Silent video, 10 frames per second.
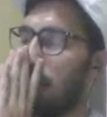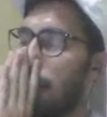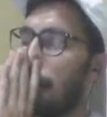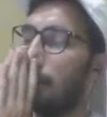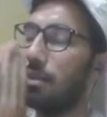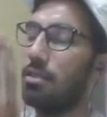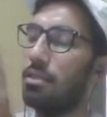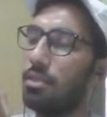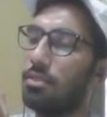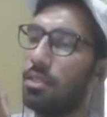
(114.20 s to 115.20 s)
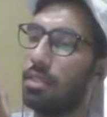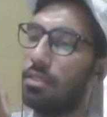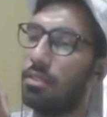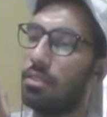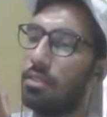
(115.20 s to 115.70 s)
that
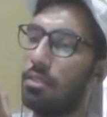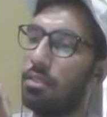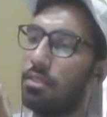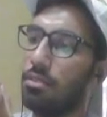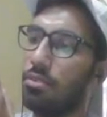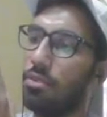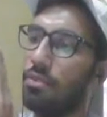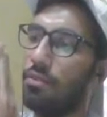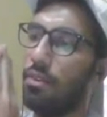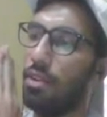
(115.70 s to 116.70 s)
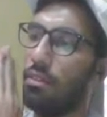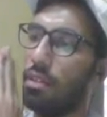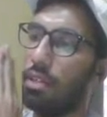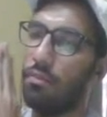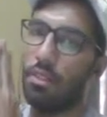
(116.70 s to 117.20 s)
district is good for
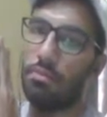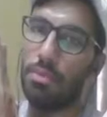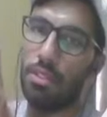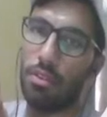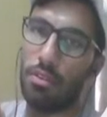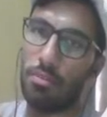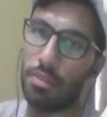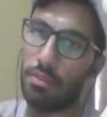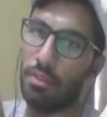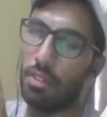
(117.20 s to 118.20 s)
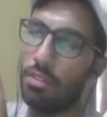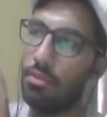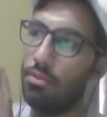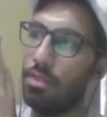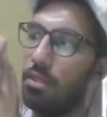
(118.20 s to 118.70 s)
our investment or not, means we need
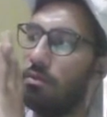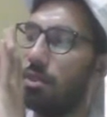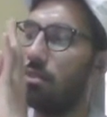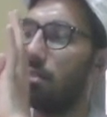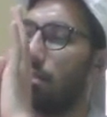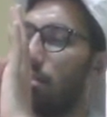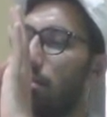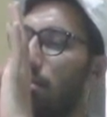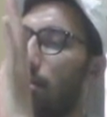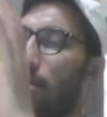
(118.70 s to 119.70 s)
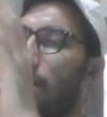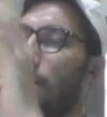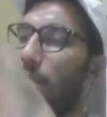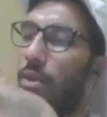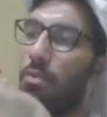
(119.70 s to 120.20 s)
to invest in any
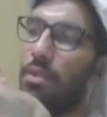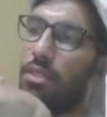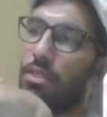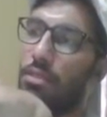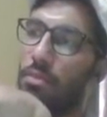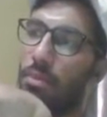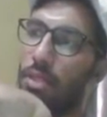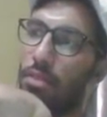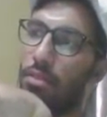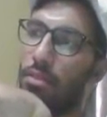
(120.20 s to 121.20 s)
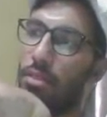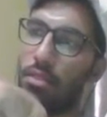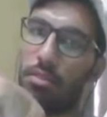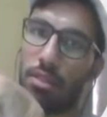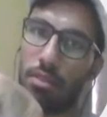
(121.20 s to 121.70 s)
property in a particular
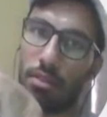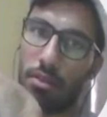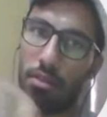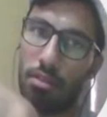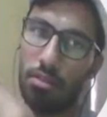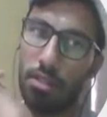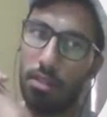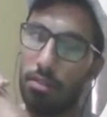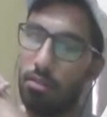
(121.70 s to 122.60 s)
district or not. Okay,